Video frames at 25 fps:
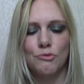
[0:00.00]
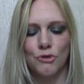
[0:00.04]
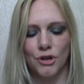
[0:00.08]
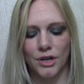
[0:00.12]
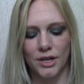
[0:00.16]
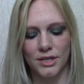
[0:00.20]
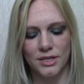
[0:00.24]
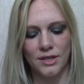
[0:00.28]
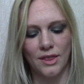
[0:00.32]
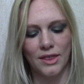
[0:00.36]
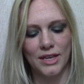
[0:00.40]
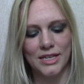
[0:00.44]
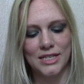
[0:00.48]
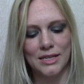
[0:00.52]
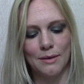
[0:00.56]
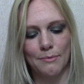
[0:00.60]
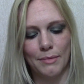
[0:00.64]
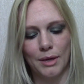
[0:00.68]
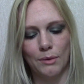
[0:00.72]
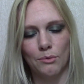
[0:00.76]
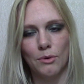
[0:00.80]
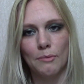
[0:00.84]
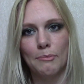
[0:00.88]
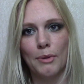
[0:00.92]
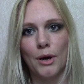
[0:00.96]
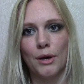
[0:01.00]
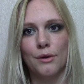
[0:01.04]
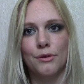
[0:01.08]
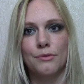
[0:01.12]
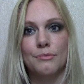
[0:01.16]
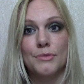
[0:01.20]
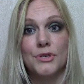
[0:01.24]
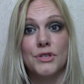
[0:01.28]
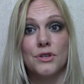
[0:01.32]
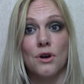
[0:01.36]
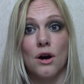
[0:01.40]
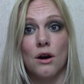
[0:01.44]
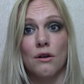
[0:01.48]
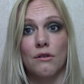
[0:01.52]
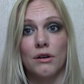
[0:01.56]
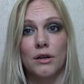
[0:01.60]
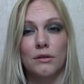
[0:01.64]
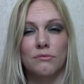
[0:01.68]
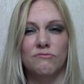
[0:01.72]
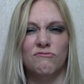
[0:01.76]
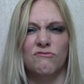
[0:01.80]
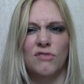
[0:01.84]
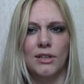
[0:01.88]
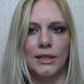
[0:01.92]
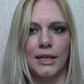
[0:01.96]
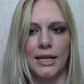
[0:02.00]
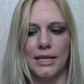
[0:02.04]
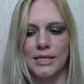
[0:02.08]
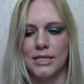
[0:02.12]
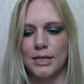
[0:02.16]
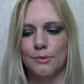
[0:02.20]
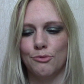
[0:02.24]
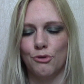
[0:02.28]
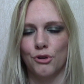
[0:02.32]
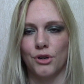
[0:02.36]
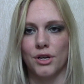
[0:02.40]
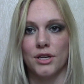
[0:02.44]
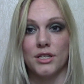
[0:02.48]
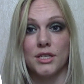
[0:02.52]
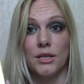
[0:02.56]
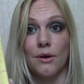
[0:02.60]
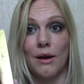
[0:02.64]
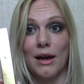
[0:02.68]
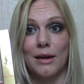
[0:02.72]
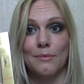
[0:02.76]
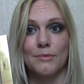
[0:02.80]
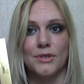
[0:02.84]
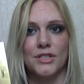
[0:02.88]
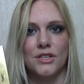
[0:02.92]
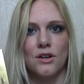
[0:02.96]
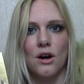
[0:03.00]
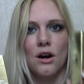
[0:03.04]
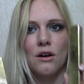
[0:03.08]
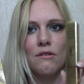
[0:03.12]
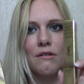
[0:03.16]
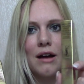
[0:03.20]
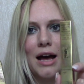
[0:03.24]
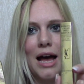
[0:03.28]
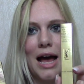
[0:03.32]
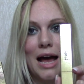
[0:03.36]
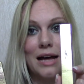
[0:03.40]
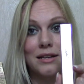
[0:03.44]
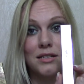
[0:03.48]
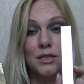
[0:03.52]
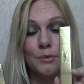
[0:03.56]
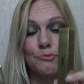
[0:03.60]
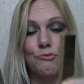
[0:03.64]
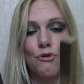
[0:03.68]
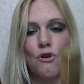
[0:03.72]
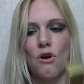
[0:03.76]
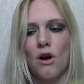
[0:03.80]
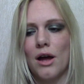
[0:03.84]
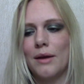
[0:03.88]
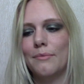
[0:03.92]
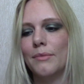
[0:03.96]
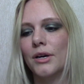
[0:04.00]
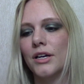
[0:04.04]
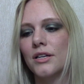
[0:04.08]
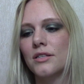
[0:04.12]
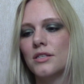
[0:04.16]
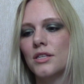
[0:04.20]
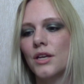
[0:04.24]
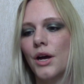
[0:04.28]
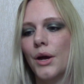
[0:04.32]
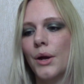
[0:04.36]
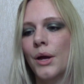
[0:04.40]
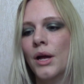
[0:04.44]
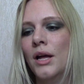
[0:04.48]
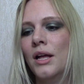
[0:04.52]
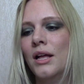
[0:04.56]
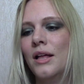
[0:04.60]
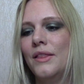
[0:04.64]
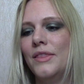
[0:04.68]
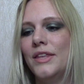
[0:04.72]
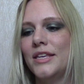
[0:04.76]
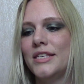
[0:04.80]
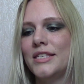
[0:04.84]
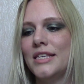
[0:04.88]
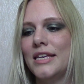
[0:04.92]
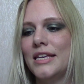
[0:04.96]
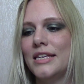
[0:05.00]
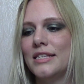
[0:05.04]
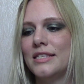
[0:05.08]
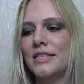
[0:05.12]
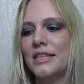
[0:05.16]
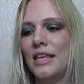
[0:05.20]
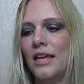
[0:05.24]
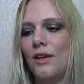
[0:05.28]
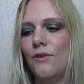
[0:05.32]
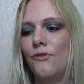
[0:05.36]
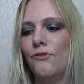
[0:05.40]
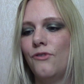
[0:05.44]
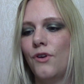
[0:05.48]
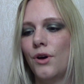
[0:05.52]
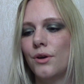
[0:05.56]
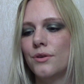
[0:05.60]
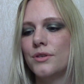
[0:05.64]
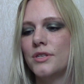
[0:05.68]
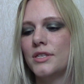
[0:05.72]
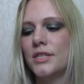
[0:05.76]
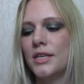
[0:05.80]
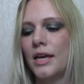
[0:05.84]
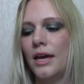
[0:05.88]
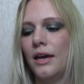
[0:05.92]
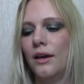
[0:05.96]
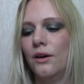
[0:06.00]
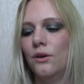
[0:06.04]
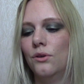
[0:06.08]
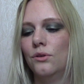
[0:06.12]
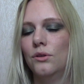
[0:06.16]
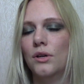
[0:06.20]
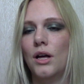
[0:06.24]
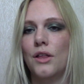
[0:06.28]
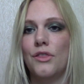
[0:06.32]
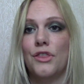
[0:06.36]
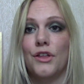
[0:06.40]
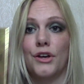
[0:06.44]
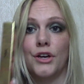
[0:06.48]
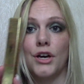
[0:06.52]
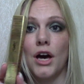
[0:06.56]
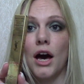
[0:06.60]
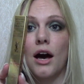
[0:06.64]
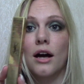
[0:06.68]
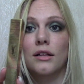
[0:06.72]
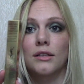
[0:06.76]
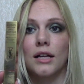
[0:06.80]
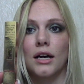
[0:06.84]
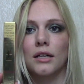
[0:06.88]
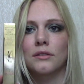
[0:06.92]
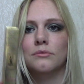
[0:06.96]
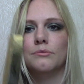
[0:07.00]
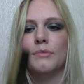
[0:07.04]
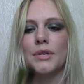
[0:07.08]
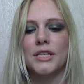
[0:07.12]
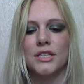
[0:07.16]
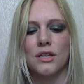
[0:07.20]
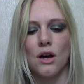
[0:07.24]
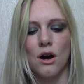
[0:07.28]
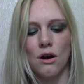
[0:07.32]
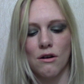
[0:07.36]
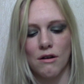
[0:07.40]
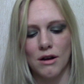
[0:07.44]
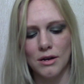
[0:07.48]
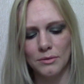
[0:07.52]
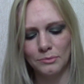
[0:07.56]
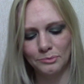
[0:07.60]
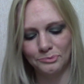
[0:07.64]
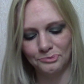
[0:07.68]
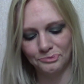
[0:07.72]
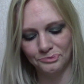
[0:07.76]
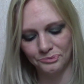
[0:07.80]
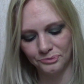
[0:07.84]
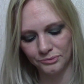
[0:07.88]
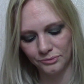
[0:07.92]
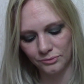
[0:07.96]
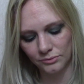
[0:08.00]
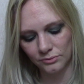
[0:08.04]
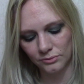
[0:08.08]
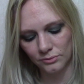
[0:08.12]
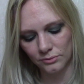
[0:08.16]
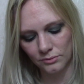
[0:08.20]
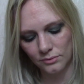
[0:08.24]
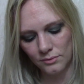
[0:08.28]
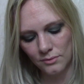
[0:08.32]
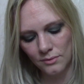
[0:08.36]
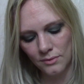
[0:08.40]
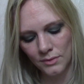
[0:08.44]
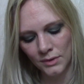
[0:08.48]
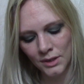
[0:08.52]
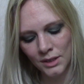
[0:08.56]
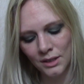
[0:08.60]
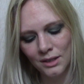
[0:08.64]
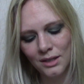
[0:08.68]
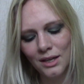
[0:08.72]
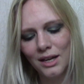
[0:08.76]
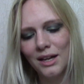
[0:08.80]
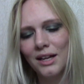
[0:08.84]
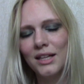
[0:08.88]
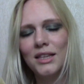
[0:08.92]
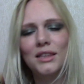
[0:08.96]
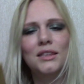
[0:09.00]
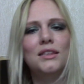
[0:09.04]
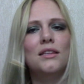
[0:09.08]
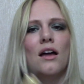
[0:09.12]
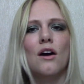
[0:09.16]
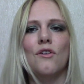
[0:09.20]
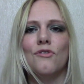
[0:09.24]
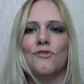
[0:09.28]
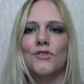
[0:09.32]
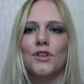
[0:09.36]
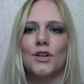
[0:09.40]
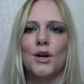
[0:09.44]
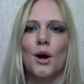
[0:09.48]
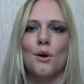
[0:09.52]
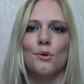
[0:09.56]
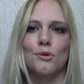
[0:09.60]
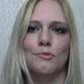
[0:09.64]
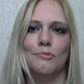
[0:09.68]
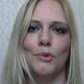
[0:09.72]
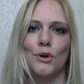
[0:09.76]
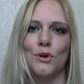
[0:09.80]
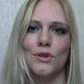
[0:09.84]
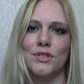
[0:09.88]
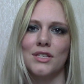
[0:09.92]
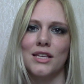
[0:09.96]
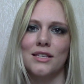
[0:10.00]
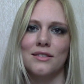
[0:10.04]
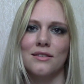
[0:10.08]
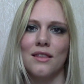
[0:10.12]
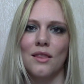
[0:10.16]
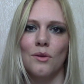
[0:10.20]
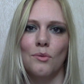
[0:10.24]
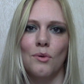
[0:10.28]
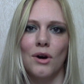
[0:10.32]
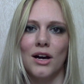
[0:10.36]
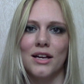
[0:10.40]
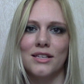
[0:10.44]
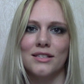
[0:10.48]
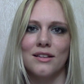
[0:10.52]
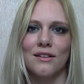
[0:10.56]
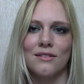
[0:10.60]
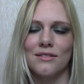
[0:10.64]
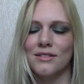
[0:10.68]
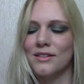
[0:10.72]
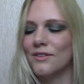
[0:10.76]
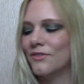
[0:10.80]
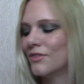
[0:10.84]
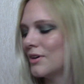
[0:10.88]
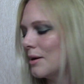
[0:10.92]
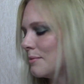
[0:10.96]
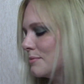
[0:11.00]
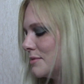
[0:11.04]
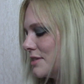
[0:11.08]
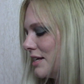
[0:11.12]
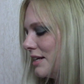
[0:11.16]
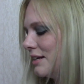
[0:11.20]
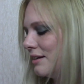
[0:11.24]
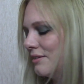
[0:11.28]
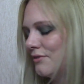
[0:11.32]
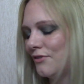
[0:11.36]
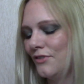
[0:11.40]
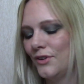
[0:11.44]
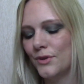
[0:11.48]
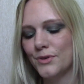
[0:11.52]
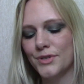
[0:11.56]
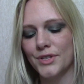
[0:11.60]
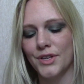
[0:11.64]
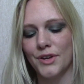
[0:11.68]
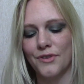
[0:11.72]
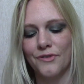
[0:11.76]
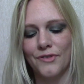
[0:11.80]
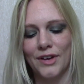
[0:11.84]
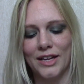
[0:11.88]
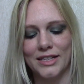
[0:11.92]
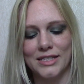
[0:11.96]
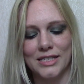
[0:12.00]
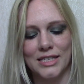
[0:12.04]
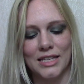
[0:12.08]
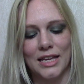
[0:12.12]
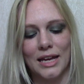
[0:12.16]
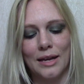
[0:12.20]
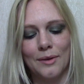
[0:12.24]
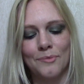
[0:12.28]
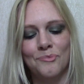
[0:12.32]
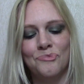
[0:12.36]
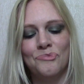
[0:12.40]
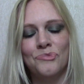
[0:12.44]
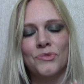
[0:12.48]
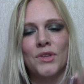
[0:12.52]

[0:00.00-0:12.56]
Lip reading: products that they sent me were both mascara related products, so a mascara and a primer. So this is the Faux Seal The Curler mascara. I love the gold boxes that the YSL stuff comes in, it feels so fancy.